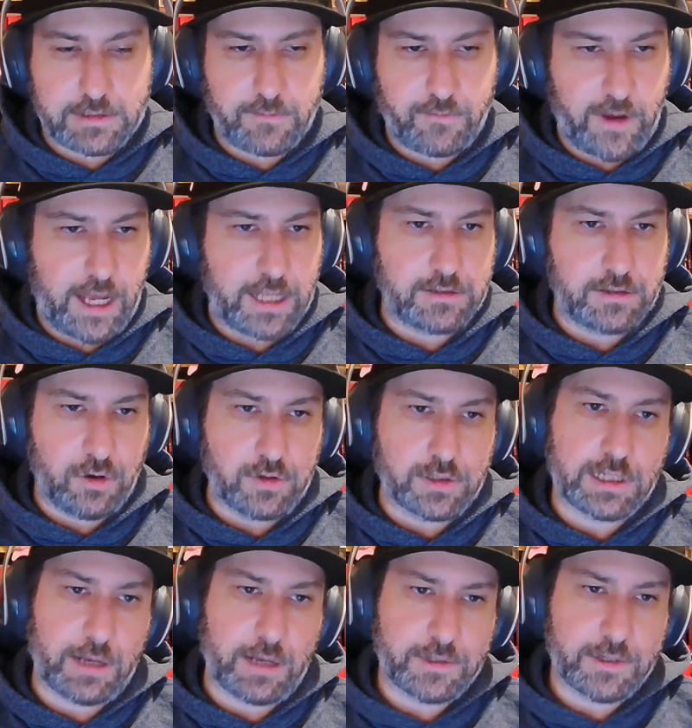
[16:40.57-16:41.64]
some fans of those
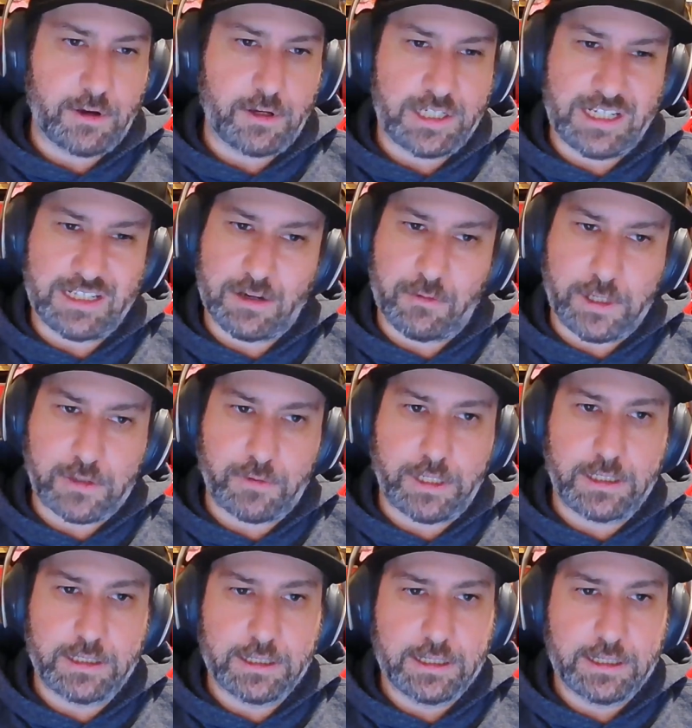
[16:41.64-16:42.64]
clubs going, geez, I wish we'd